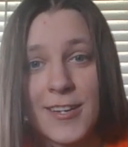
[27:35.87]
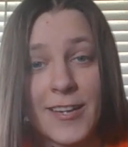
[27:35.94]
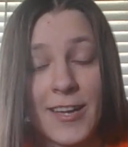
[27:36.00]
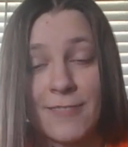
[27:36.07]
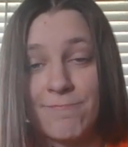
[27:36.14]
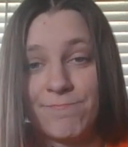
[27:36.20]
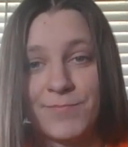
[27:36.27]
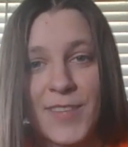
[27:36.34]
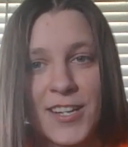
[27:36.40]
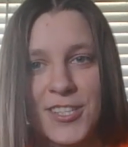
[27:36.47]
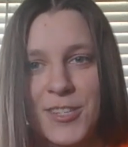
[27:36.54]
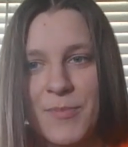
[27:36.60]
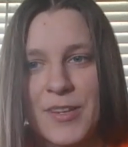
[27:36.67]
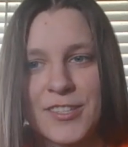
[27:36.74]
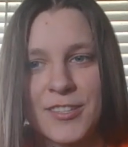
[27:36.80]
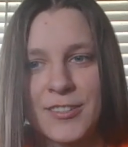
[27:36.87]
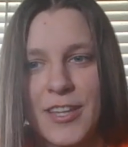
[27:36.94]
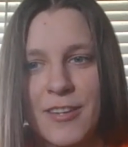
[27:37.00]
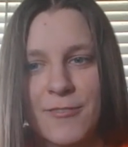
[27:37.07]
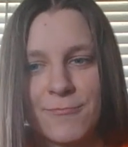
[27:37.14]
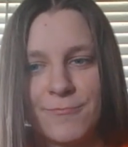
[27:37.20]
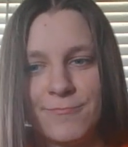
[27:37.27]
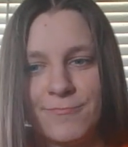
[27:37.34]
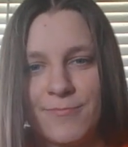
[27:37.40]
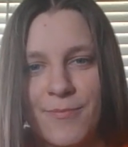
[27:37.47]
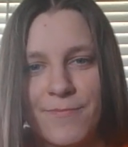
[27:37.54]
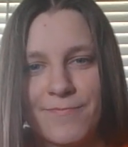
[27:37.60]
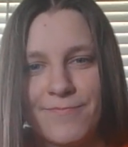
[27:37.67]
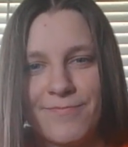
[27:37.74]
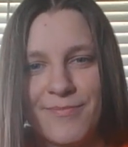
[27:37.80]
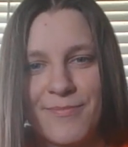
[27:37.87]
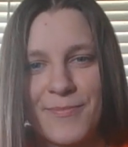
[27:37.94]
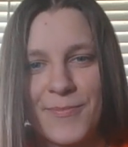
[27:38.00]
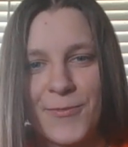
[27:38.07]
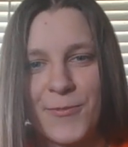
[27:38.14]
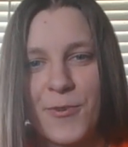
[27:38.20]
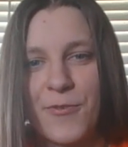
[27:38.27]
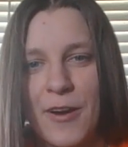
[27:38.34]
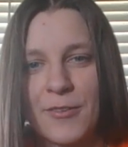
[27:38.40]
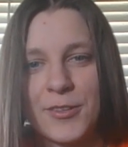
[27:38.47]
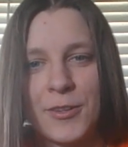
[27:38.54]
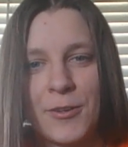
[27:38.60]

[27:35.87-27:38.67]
And that's just amazing. Like, without